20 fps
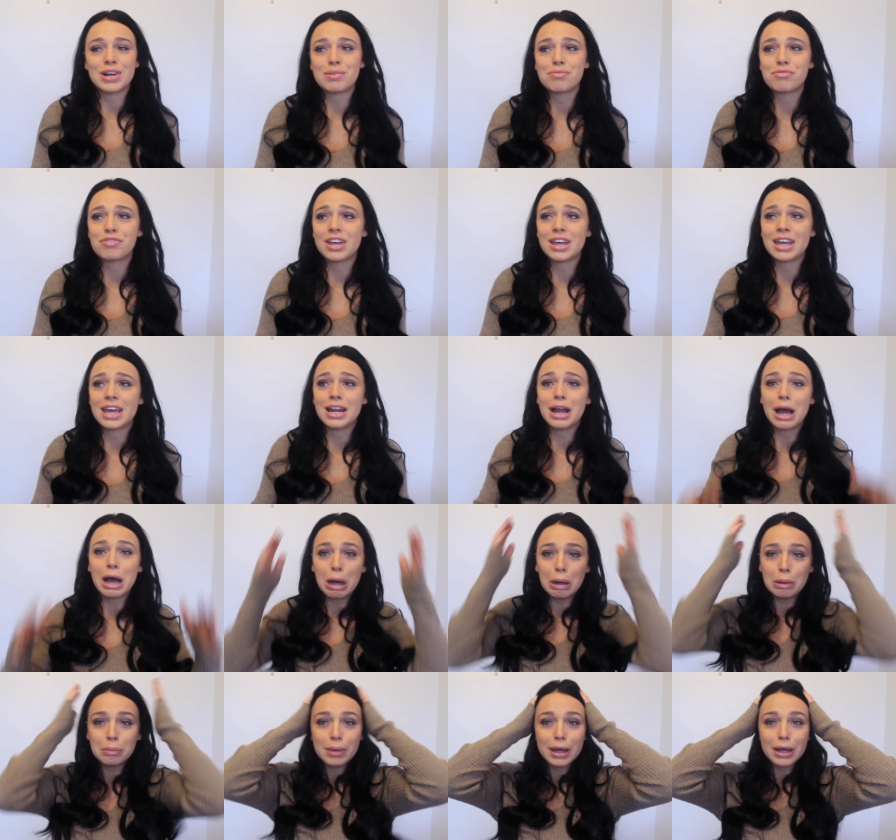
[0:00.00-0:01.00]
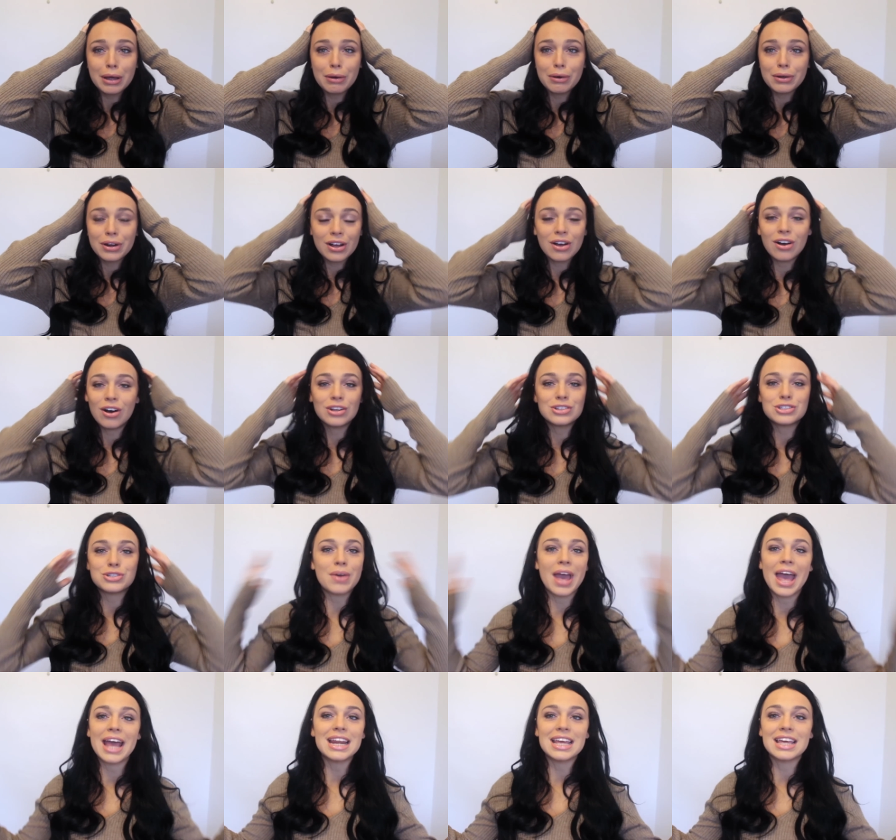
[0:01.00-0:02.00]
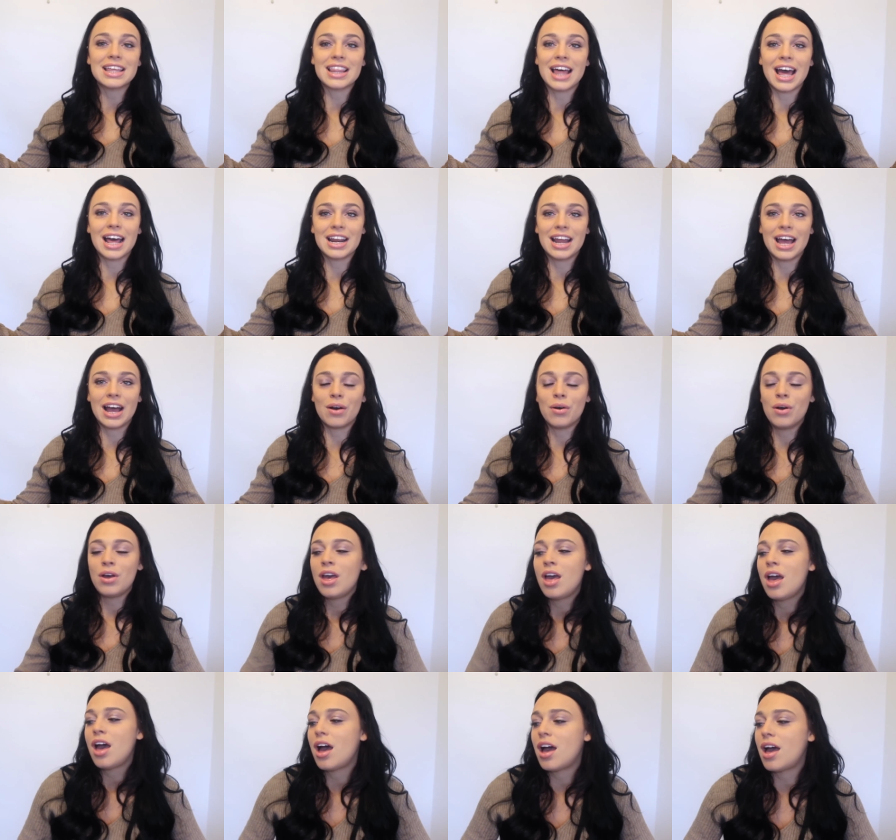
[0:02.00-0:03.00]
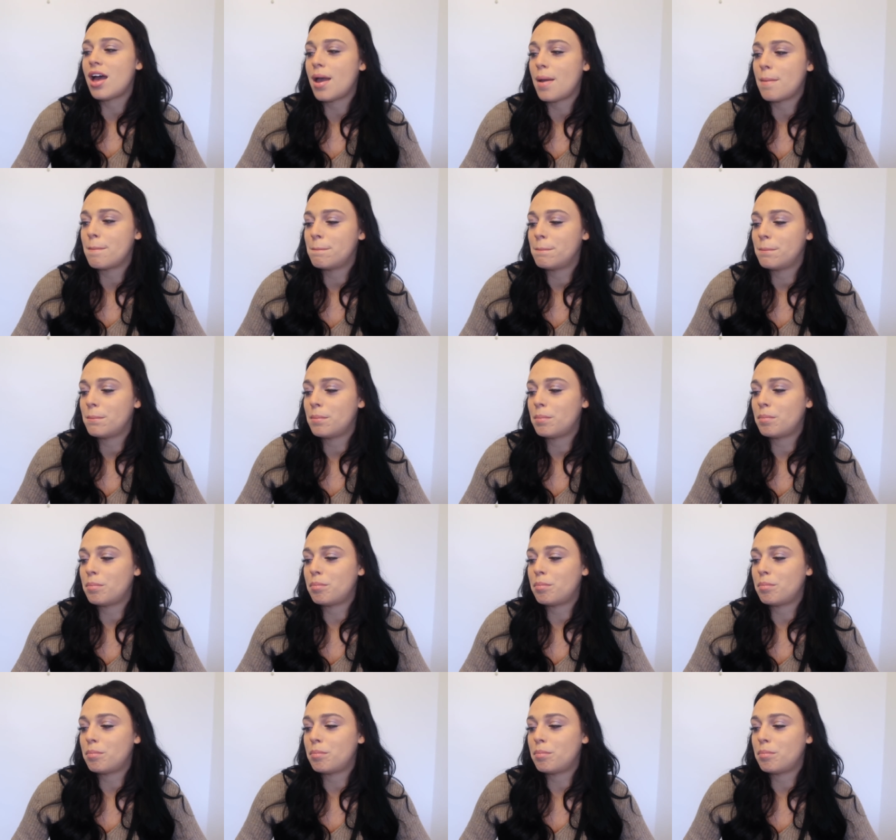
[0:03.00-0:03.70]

And I'm thinking, oh my god, I can't do any of that now. Um,